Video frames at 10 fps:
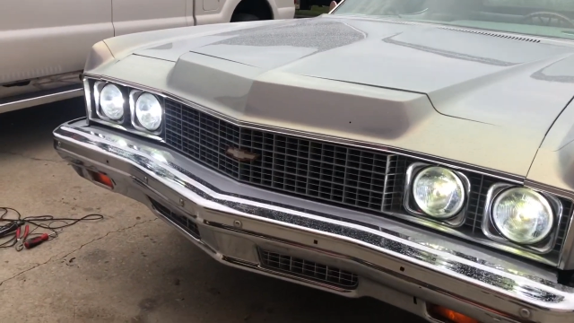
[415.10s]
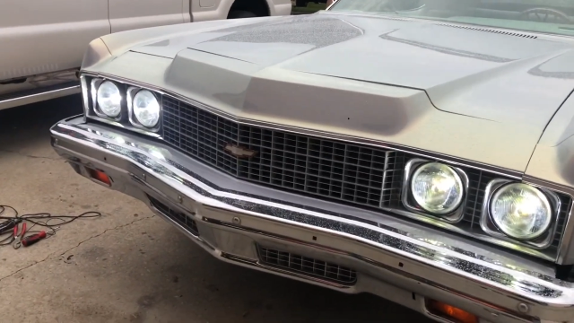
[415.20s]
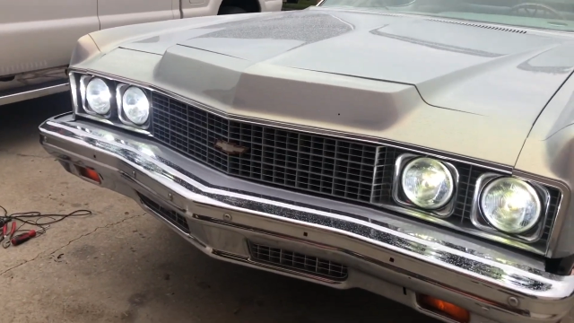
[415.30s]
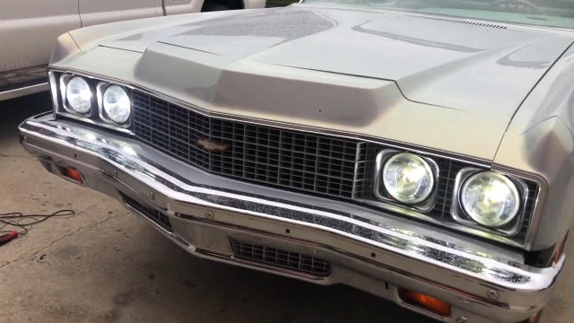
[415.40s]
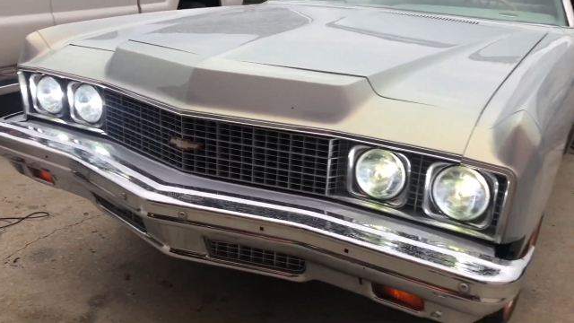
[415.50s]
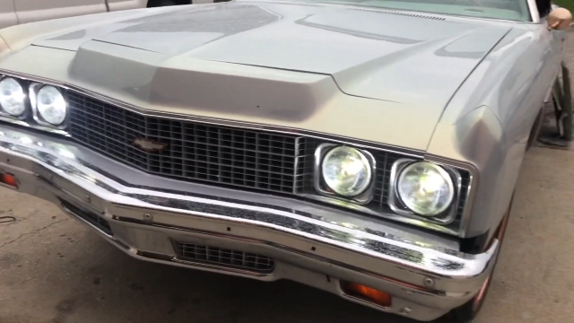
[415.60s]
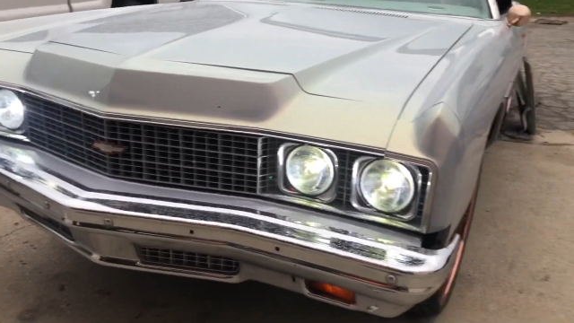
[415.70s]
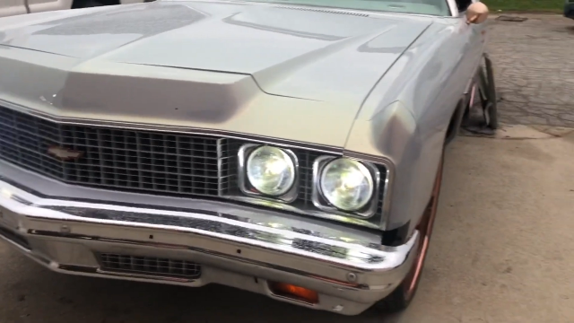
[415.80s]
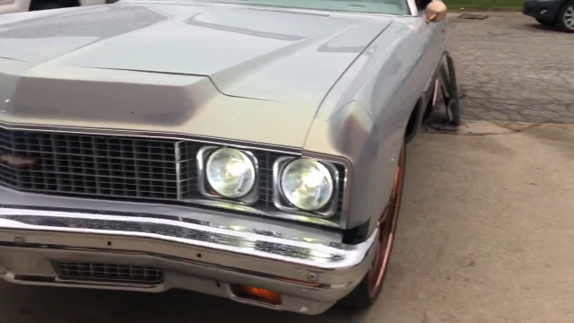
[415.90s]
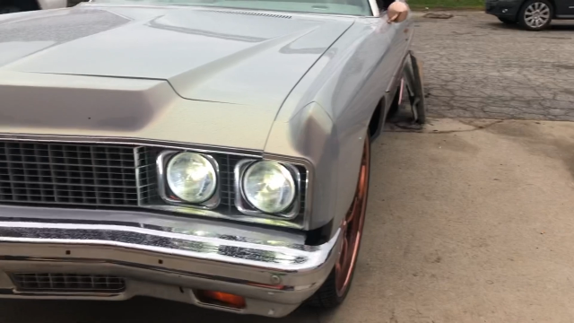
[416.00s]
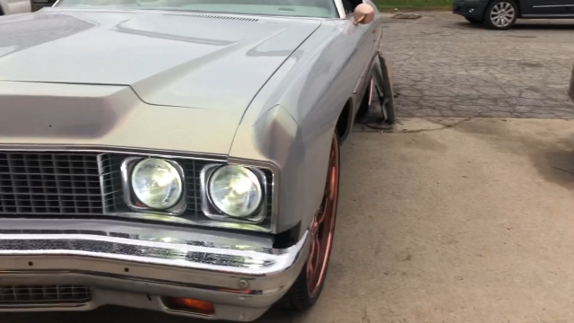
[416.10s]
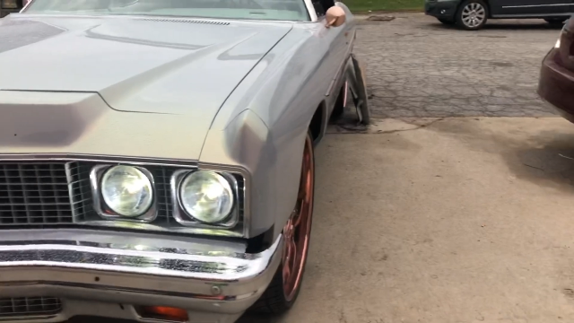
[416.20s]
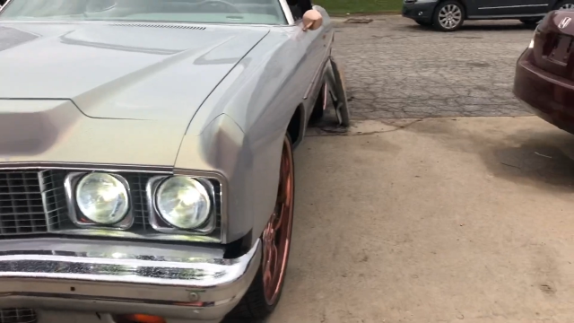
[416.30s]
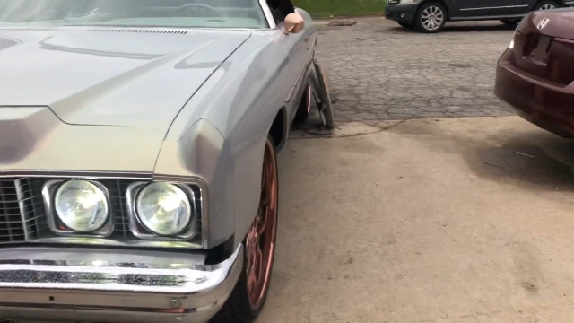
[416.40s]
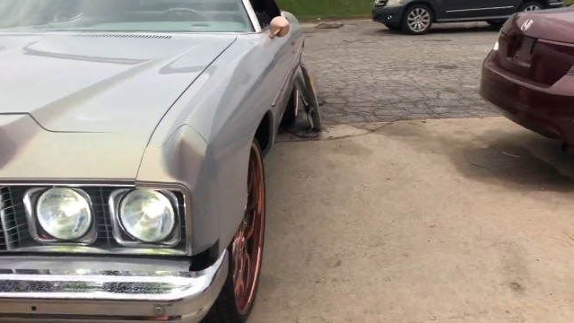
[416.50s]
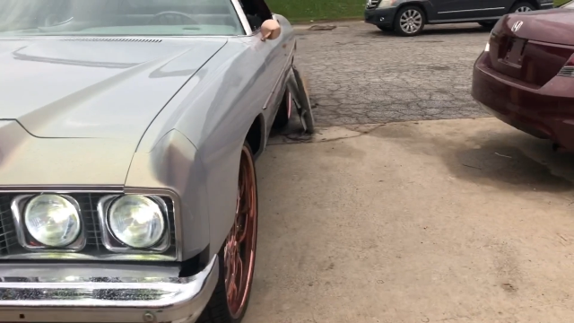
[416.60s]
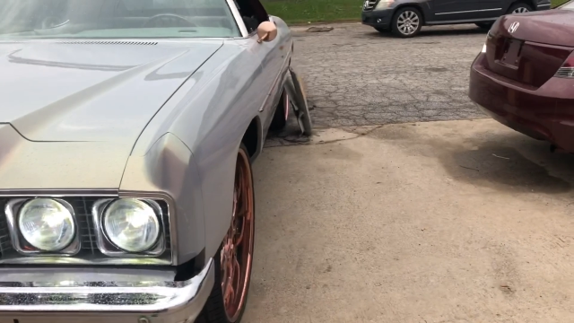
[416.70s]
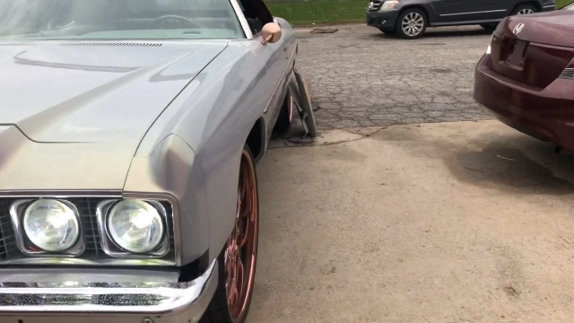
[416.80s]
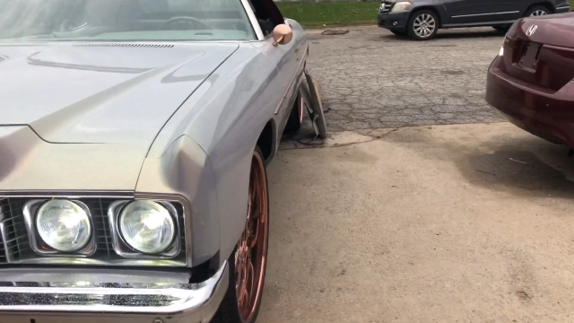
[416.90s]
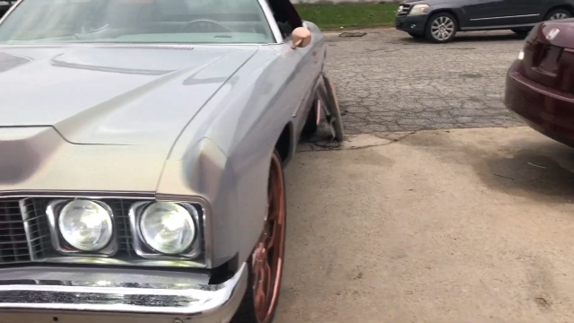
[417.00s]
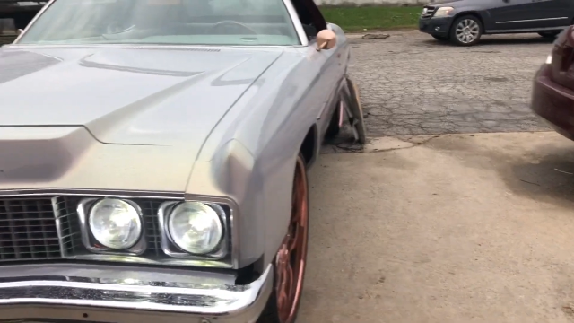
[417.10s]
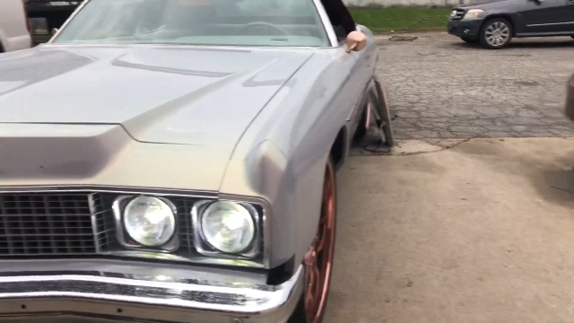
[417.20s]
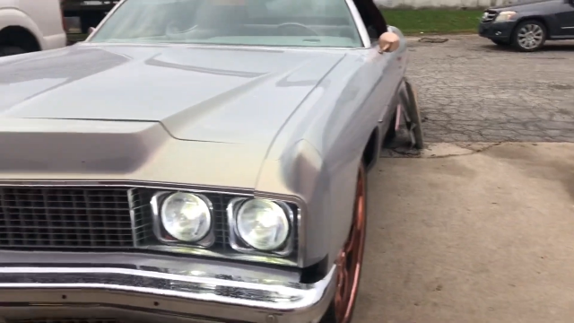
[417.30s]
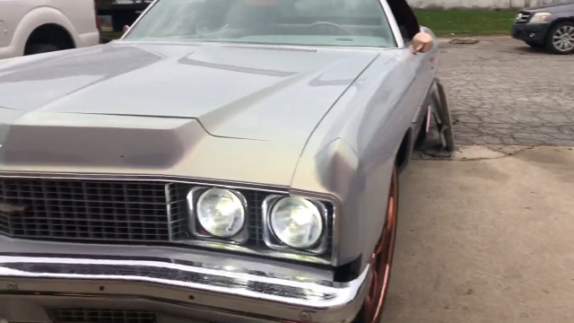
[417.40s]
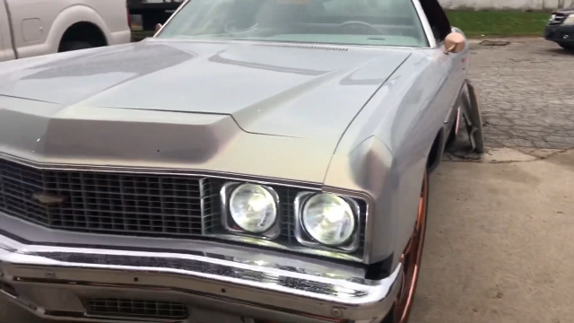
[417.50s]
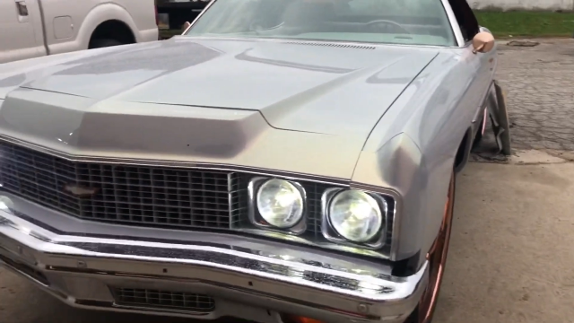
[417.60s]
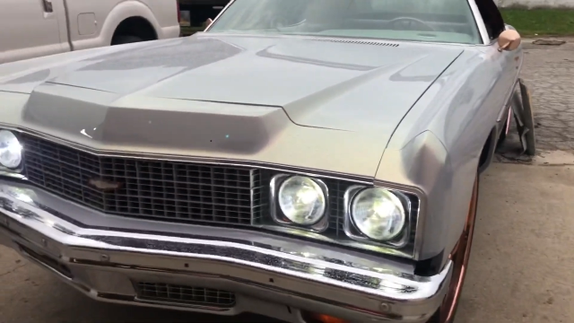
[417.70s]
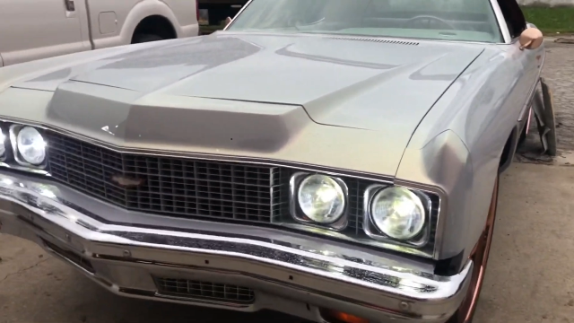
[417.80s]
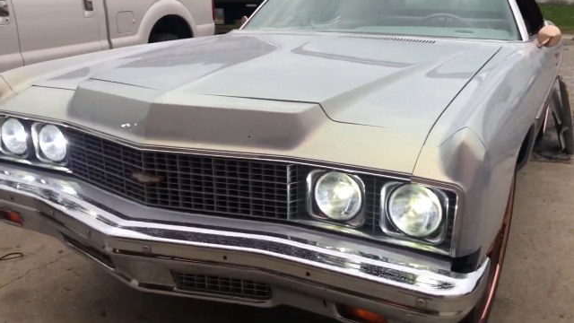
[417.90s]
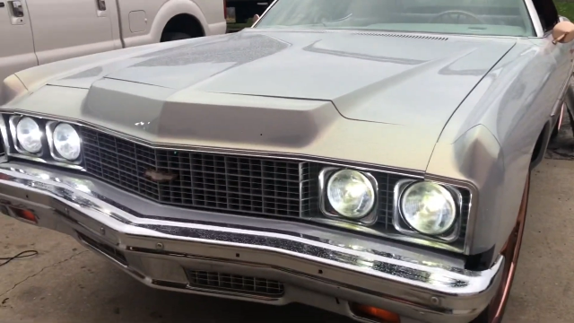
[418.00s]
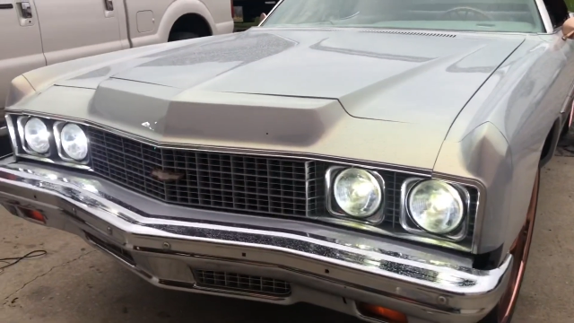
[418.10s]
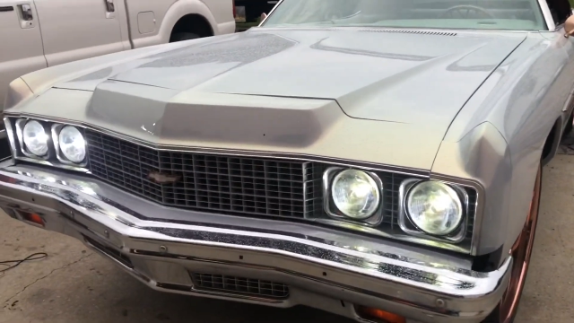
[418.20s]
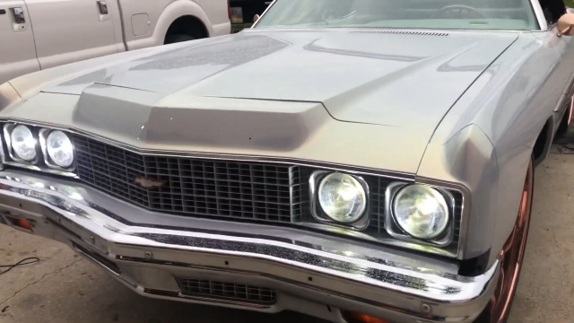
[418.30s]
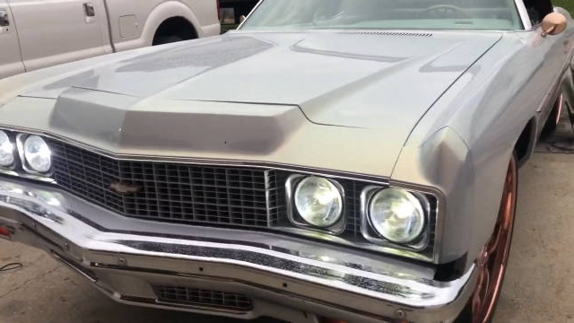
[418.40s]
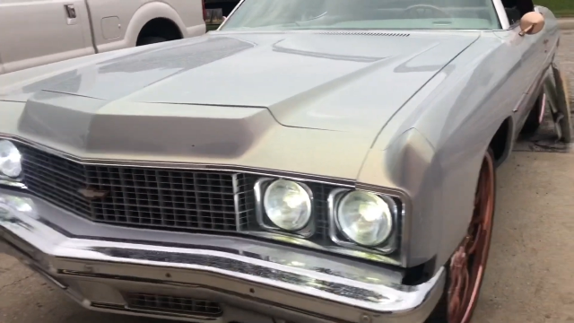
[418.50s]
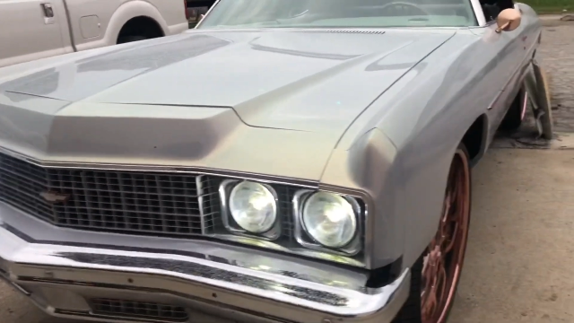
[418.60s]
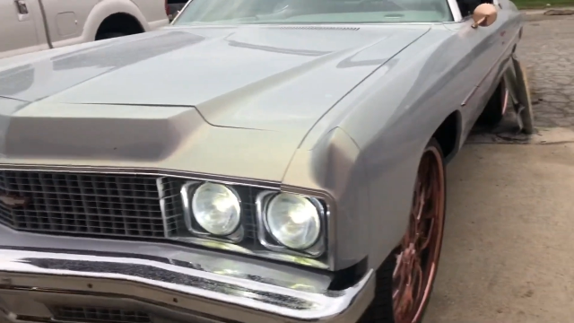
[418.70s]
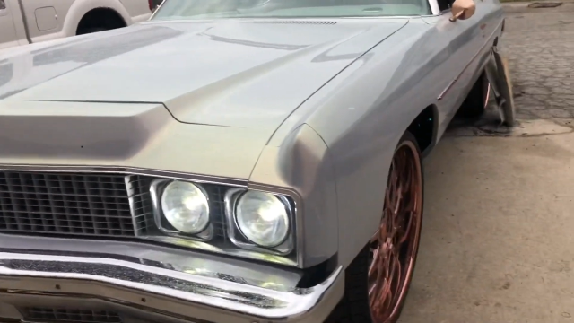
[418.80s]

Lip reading: No face is visible, so there are no lips to read.